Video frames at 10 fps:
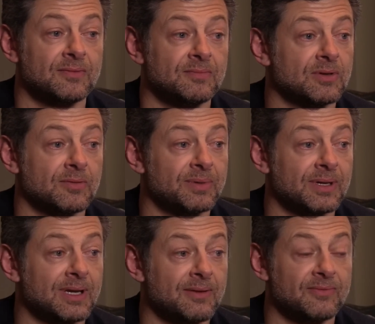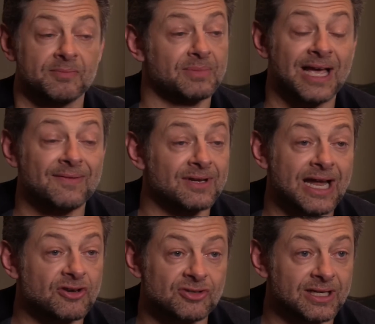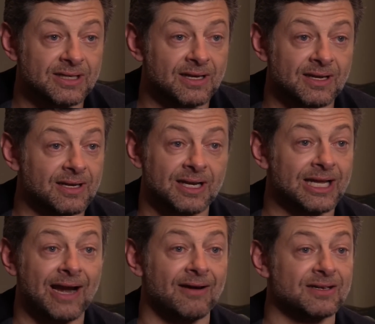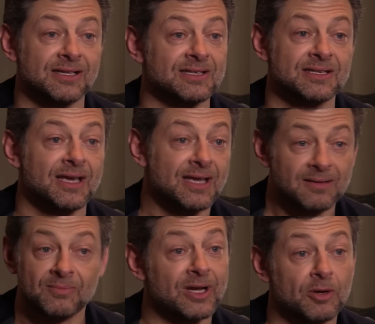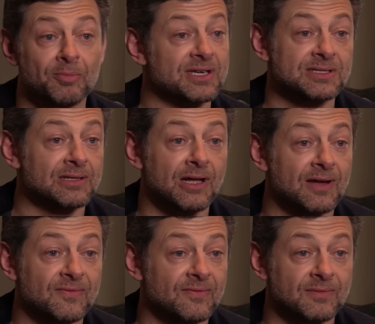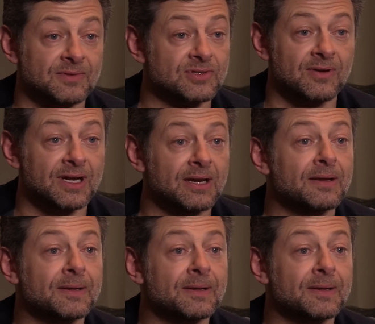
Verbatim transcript: you're behave, behaving naturally in, in, in a character that's where you're present live on screen.